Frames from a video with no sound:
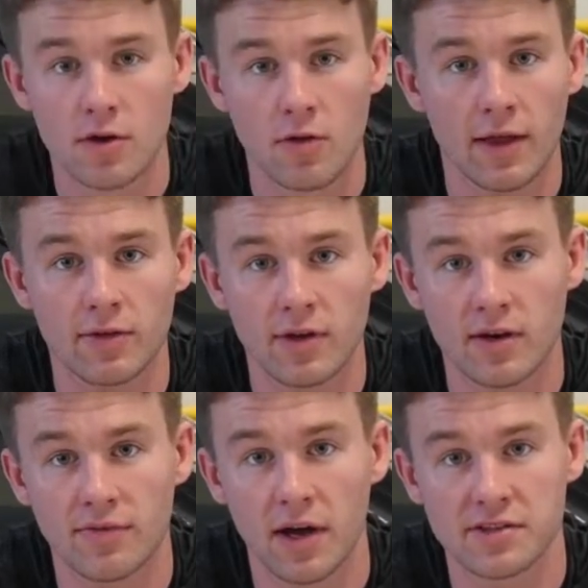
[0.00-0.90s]
You're likely
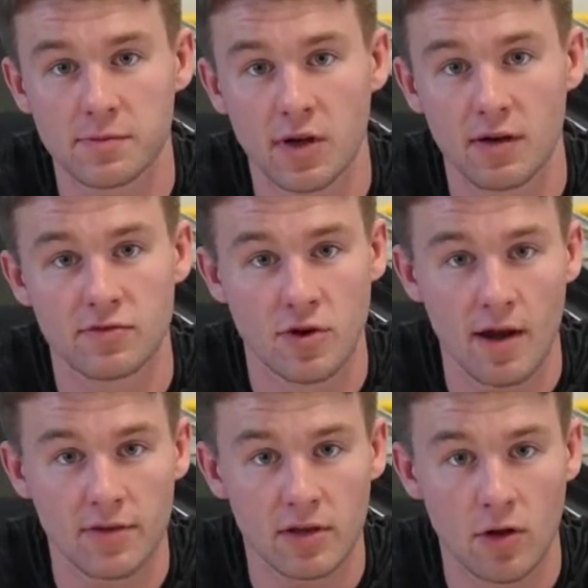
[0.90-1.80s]
going to find some kind of
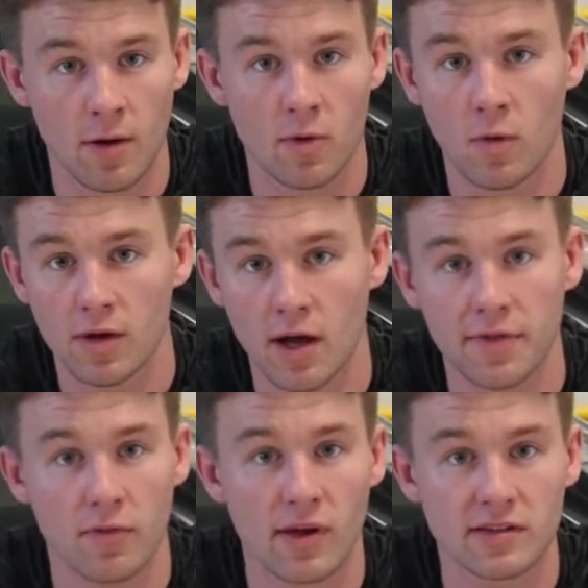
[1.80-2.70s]
driving club or
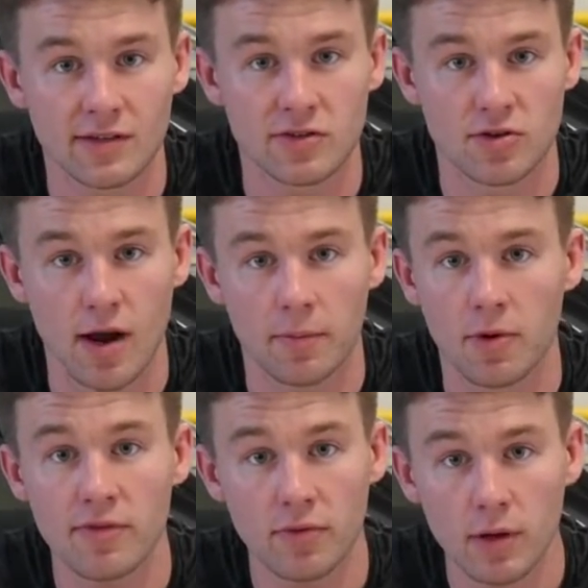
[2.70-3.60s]
whatnot that rents out the track
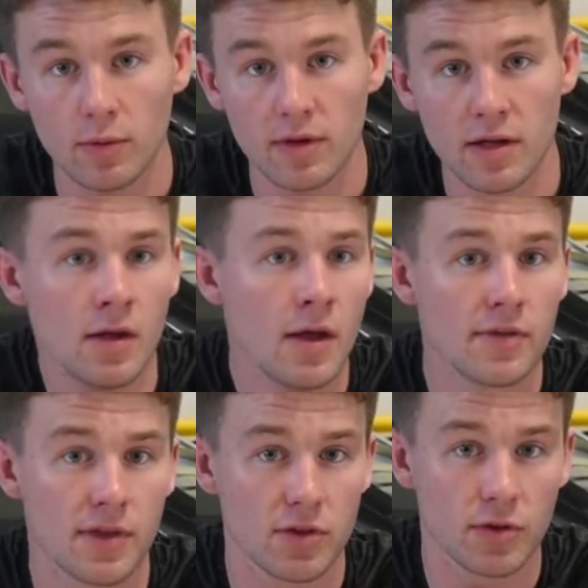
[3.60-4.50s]
pretty frequently
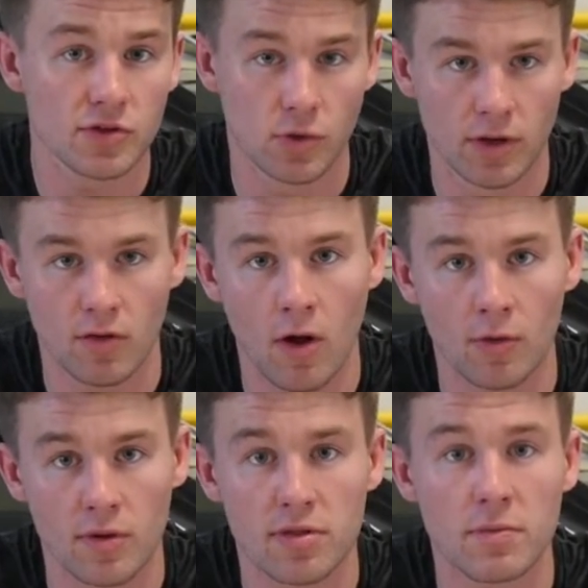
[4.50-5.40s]
that you could join along with.